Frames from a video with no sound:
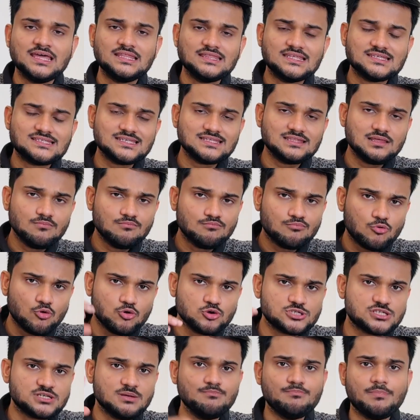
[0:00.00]
they see the
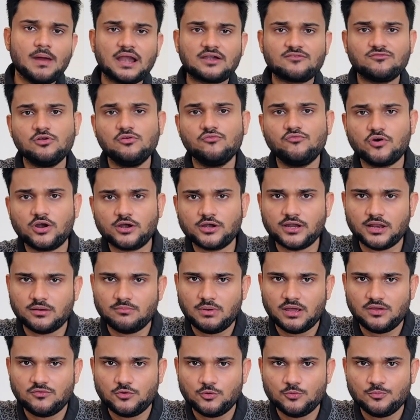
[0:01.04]
most impactful work done
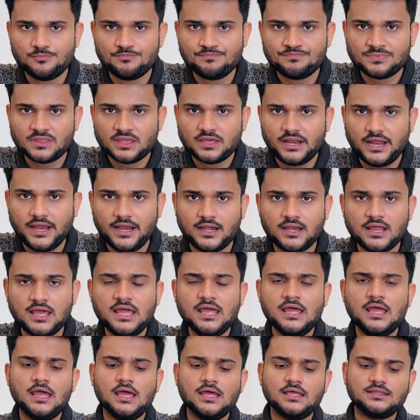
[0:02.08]
by you,
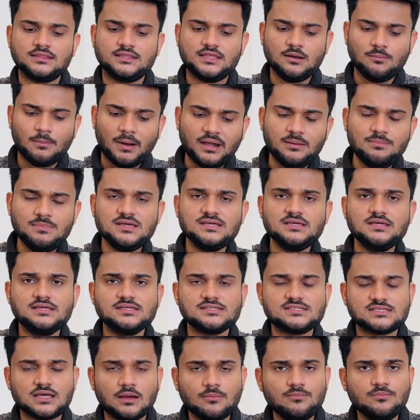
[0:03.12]
right? There might be
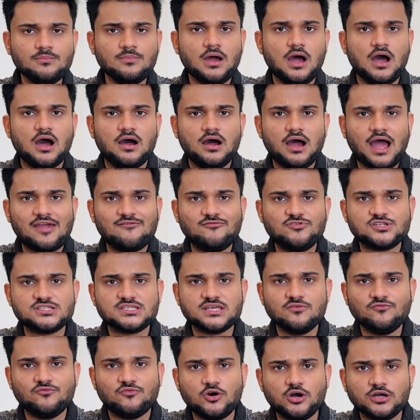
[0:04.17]
some,
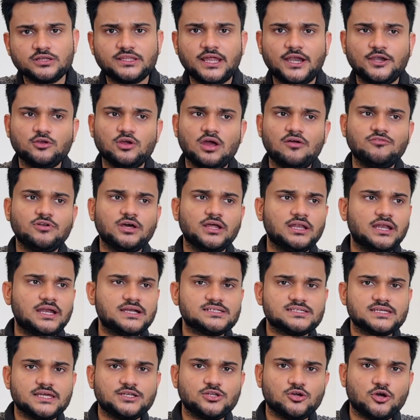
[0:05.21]
work that you have done,
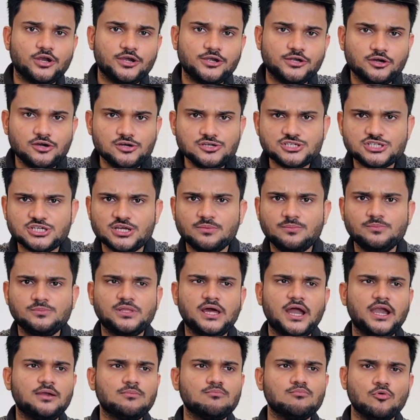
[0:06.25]
let's say in your internship,
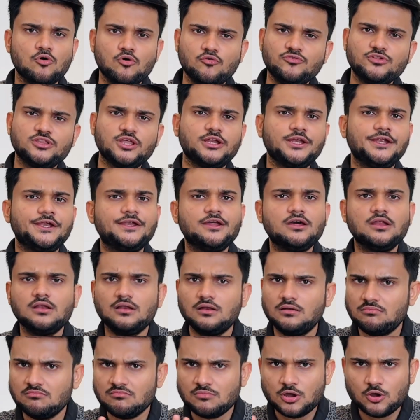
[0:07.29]
that moved the needle
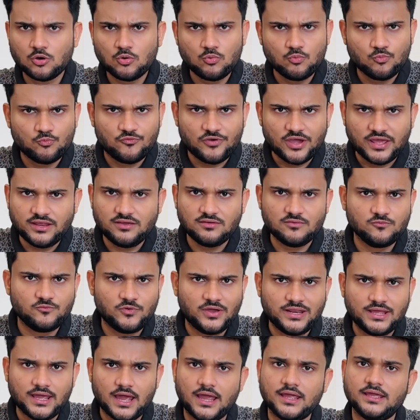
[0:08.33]
very,
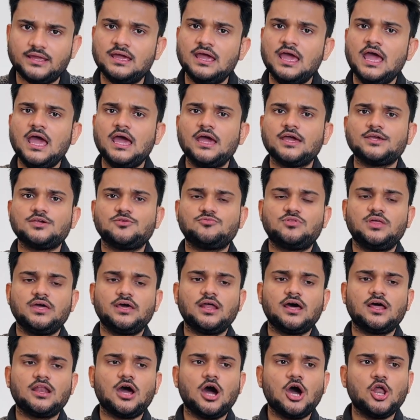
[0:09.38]
very high. There
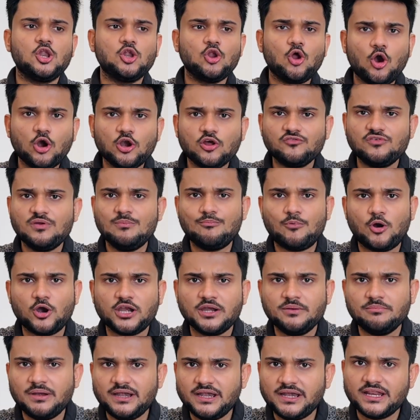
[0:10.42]
are a lot of
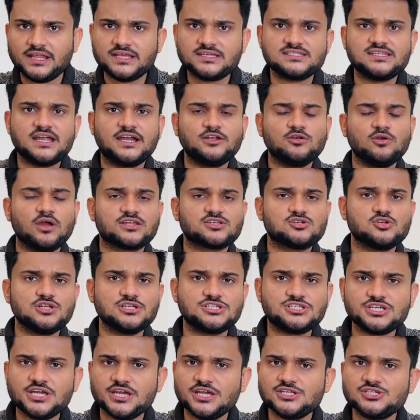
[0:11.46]
important metrics that you actually
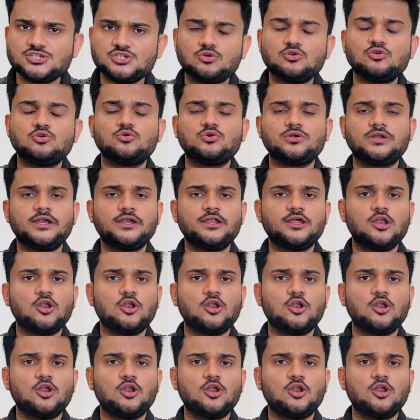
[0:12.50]
changed. You did a